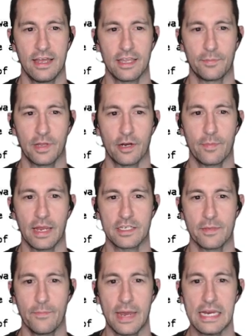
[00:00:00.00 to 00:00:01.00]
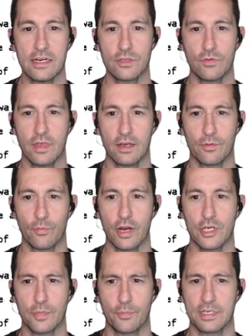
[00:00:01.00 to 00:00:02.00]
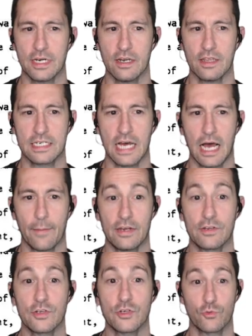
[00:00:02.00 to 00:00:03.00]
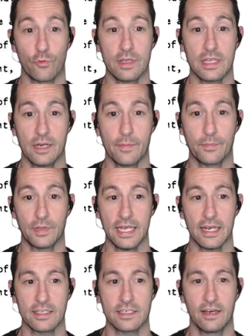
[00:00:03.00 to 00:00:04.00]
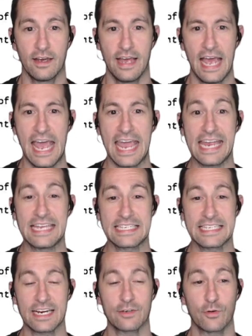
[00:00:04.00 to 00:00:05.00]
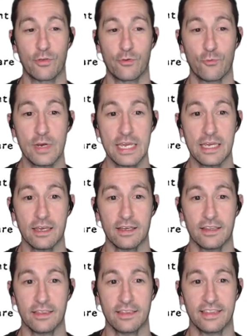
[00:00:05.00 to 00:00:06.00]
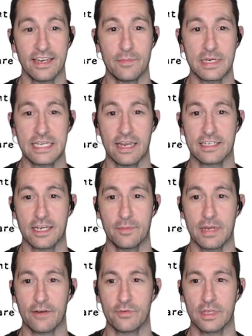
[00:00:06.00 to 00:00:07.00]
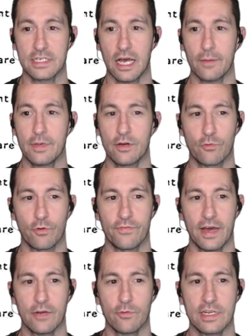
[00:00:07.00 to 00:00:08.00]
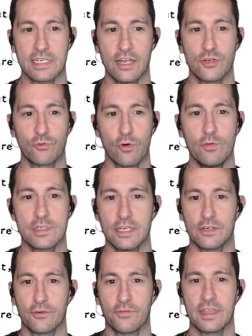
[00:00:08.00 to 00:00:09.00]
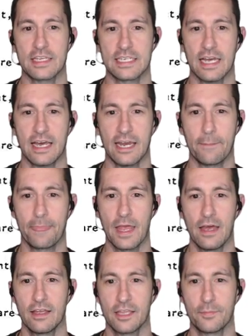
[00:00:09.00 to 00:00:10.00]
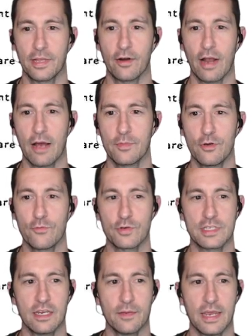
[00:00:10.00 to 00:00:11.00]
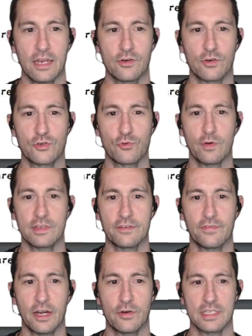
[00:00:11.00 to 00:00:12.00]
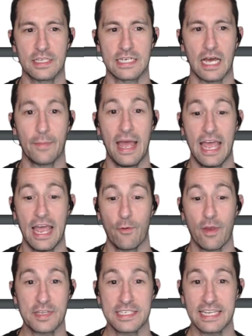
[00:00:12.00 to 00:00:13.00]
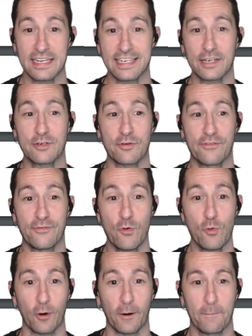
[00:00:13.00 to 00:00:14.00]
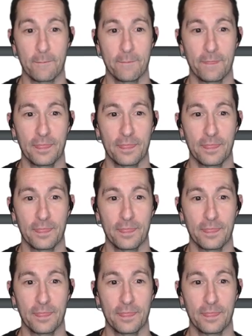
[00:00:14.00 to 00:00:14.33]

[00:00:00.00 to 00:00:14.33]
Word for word: The player makes a maze through the underbrush to proceed to the top and destroy the enemy plants. In Sector 3, the enemy tanks come down from the top near the refineries, and drones enter from the side. The player outmaneuvers the enemy and destroys the refineries at the top. We have Sector 4.